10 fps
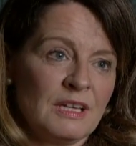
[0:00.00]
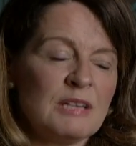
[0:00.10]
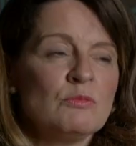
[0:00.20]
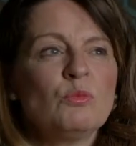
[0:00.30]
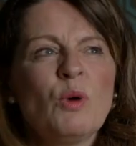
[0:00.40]

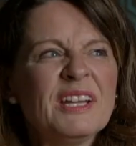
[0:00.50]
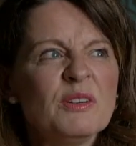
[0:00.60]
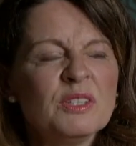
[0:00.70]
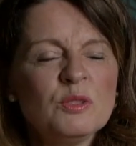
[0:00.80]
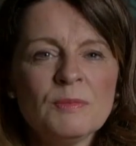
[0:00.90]
And why
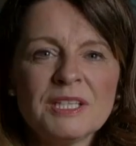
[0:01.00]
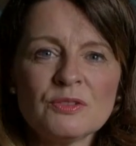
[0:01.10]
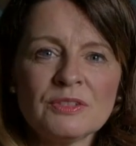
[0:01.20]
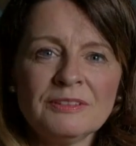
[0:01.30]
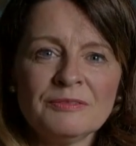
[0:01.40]
do I do
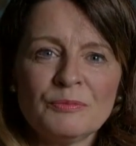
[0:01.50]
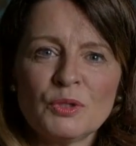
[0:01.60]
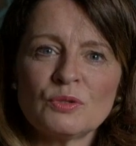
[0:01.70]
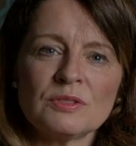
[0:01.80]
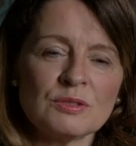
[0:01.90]
mentoring?
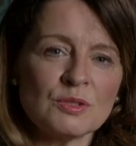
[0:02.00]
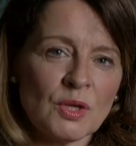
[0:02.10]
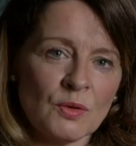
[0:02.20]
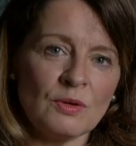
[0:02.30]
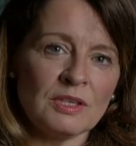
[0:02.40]
Because it's
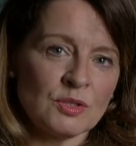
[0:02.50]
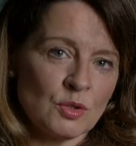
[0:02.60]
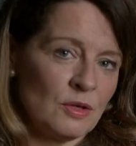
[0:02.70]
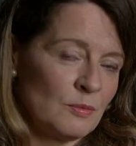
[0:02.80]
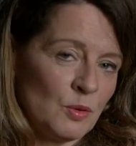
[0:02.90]
so
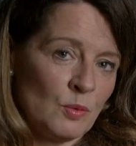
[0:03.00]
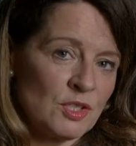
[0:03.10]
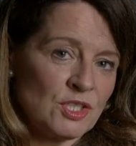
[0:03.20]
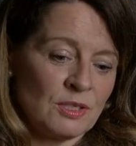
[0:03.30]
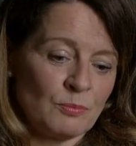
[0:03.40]
enjoyable
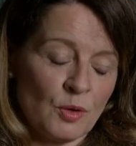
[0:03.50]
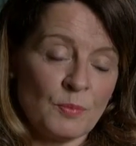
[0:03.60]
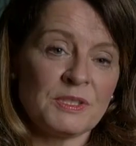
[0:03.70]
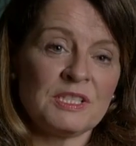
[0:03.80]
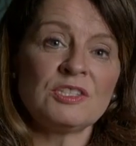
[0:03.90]
watching
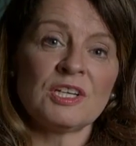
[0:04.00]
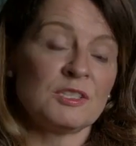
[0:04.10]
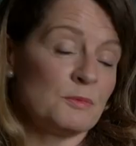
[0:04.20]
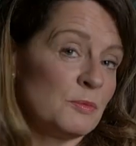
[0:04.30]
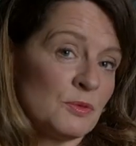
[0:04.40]
property
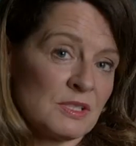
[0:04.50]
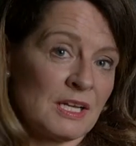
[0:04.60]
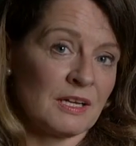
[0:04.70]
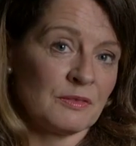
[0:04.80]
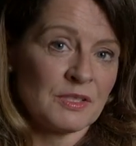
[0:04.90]
change people's
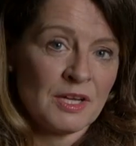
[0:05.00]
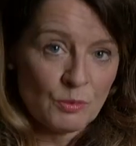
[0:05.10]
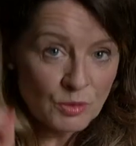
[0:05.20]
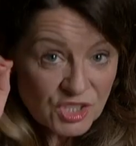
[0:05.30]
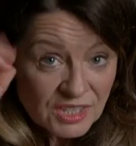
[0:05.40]
lives,
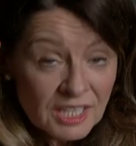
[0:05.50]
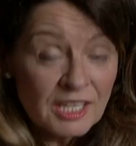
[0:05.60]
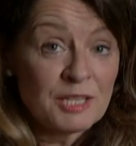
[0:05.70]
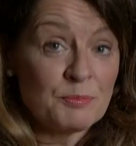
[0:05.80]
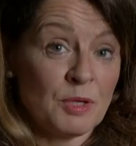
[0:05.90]
watching the
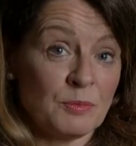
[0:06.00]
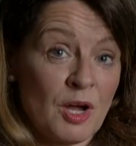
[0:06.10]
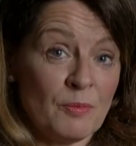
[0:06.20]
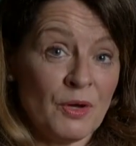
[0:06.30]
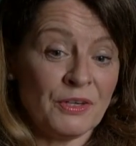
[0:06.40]
light bulb
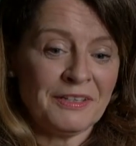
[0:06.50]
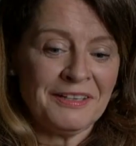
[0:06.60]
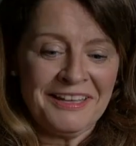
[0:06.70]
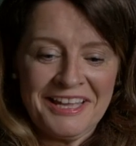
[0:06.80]
come on.